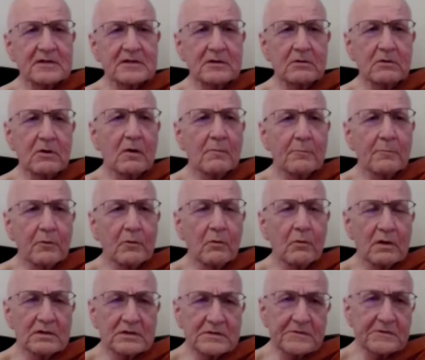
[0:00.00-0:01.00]
And so Lompo
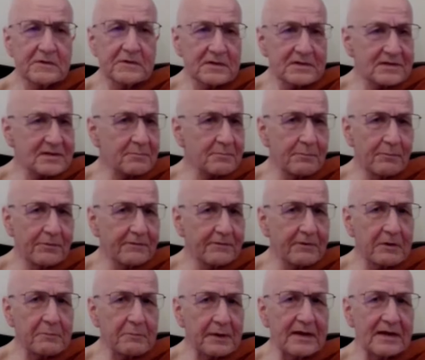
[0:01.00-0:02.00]
wants for us the
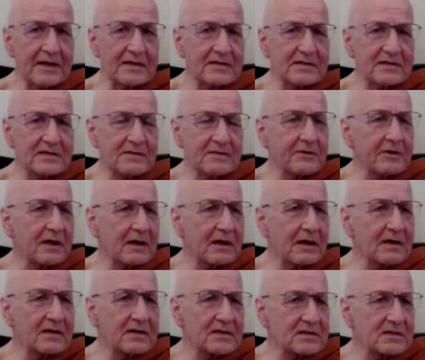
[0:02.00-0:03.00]
very best, the very
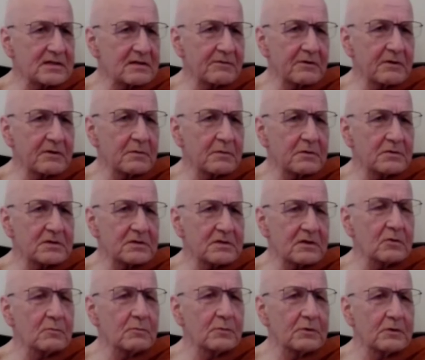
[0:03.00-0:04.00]
highest, the very most
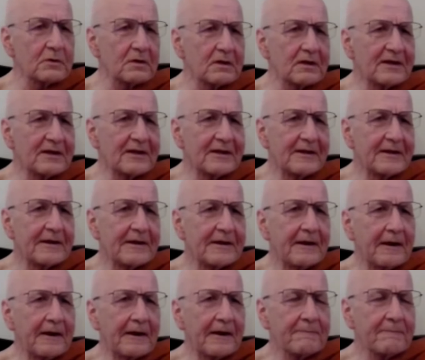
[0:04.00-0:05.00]
noble.
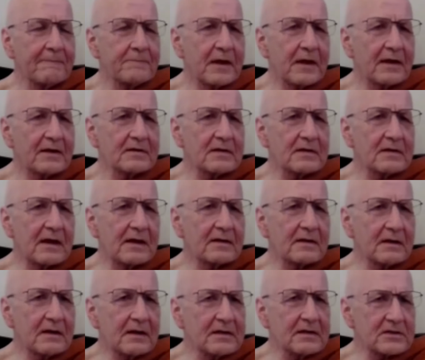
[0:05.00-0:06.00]
And
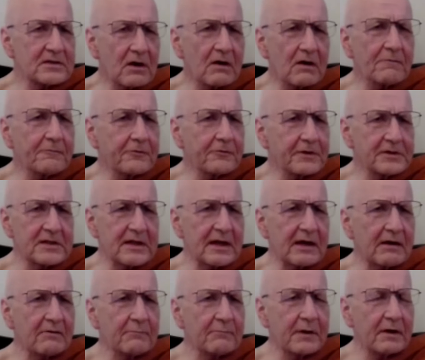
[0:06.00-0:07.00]
his offerings
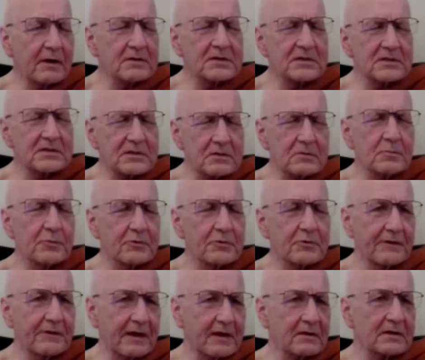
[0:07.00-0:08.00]
now are so
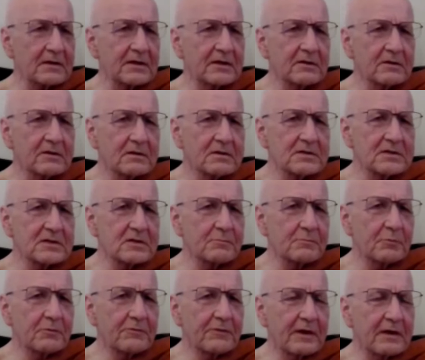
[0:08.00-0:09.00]
profoundly good,
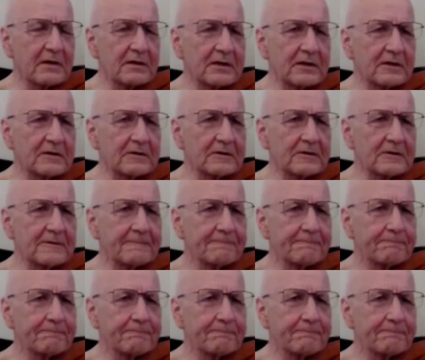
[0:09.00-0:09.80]
so profoundly good.